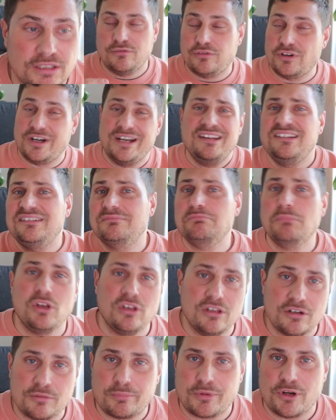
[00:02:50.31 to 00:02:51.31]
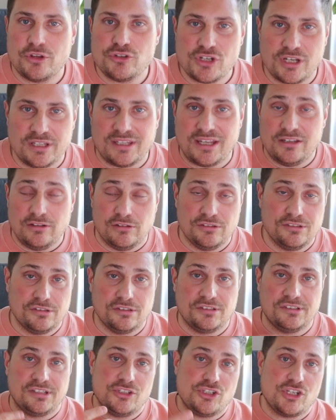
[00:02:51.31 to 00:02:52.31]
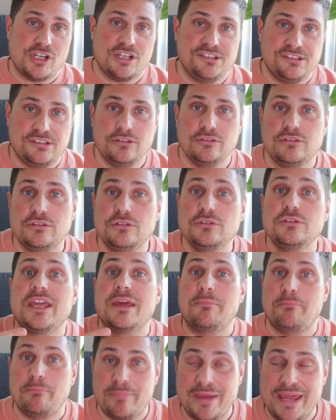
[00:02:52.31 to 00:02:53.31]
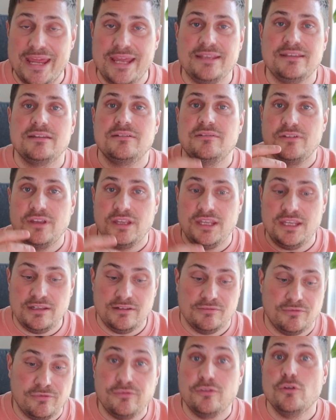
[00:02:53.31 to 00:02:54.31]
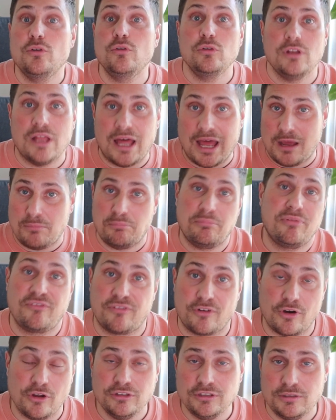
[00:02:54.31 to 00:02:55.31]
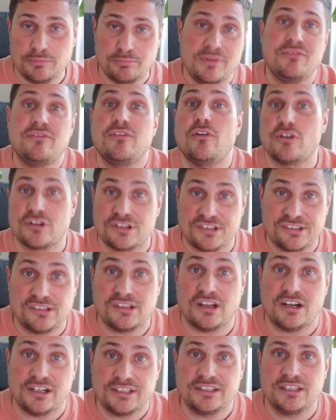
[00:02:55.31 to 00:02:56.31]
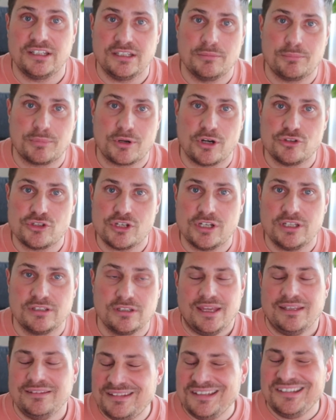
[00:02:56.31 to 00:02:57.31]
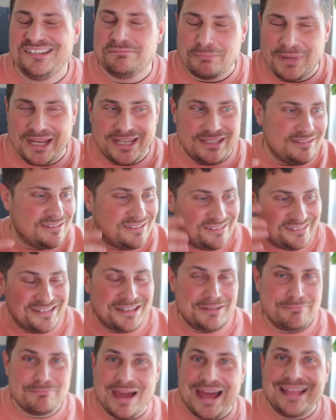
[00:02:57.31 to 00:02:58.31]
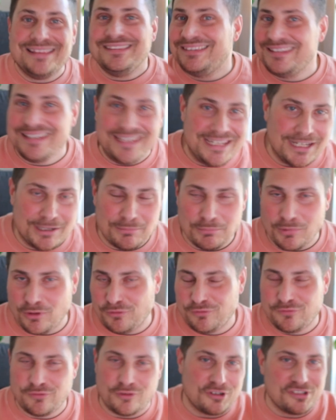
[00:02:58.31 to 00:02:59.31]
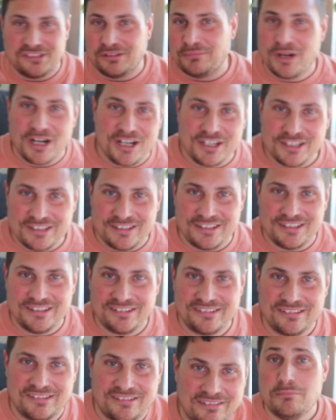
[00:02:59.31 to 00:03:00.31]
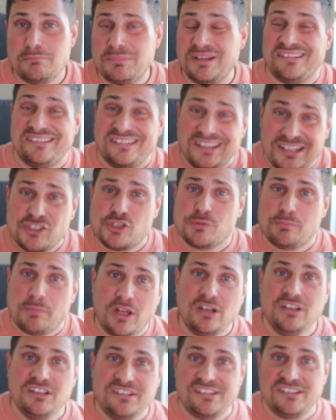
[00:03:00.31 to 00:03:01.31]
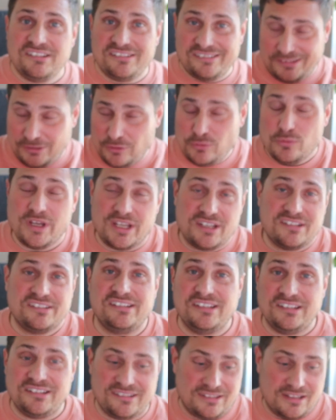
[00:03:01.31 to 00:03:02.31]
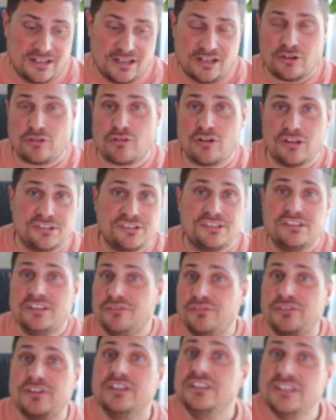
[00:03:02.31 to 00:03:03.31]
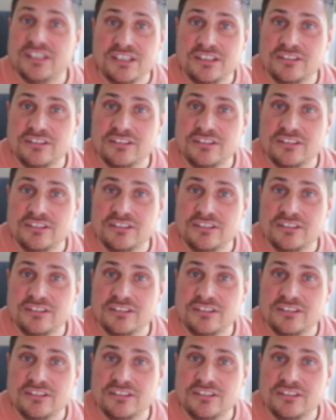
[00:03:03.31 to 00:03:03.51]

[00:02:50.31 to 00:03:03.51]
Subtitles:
For any smaller project, I also suggest you to get paid in full upfront before starting the project, and this might seem unthinkable for some artists, but such policies do exist across different